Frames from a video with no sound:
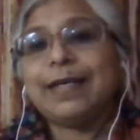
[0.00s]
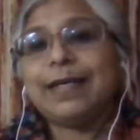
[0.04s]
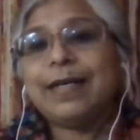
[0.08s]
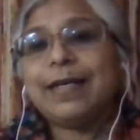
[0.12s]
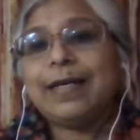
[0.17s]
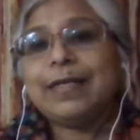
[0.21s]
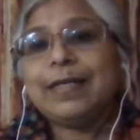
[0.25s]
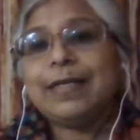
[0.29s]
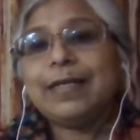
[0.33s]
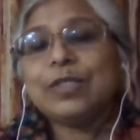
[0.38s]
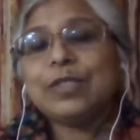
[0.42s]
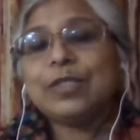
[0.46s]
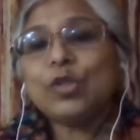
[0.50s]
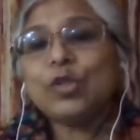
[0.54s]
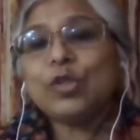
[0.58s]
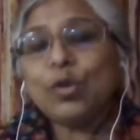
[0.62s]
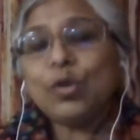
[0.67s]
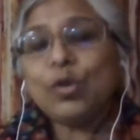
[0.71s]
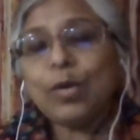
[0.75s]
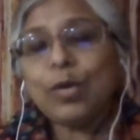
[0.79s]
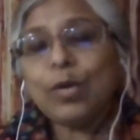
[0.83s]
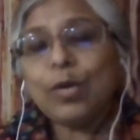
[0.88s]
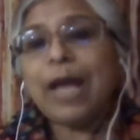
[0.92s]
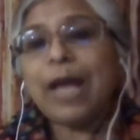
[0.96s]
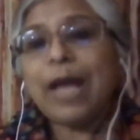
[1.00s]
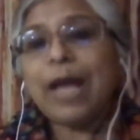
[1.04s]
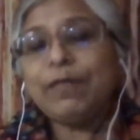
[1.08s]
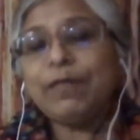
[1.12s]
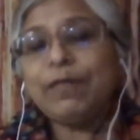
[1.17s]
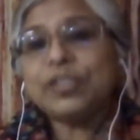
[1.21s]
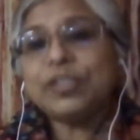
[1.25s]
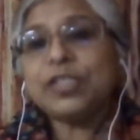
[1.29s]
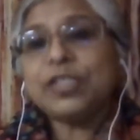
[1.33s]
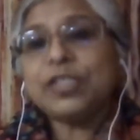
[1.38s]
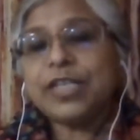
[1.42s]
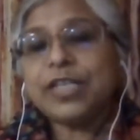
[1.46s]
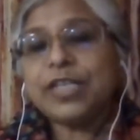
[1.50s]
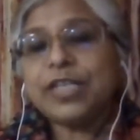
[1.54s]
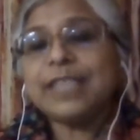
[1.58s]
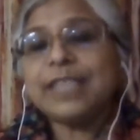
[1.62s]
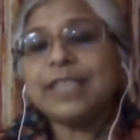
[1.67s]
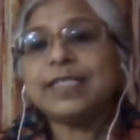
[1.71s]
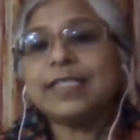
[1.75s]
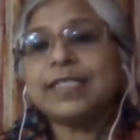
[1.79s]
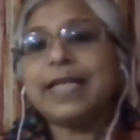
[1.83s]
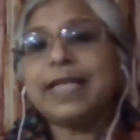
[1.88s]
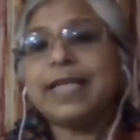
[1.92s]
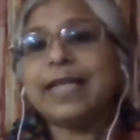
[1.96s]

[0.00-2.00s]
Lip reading: So I would suggest